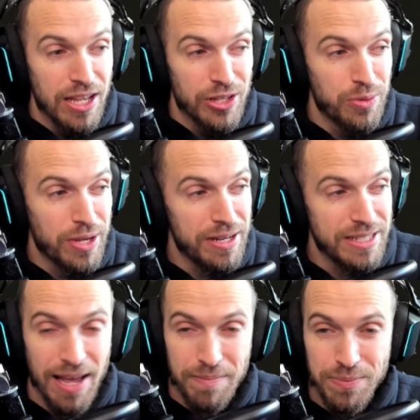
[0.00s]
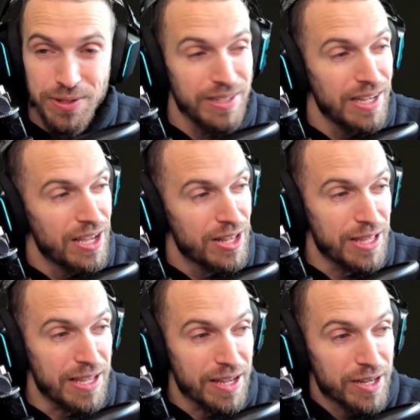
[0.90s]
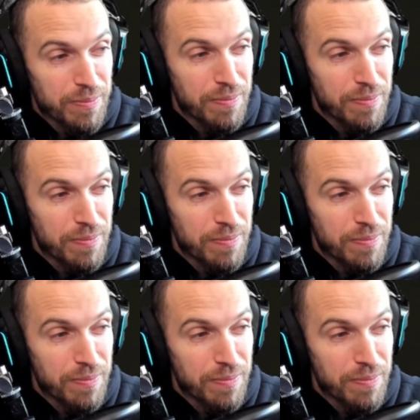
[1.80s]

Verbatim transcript: you can temper the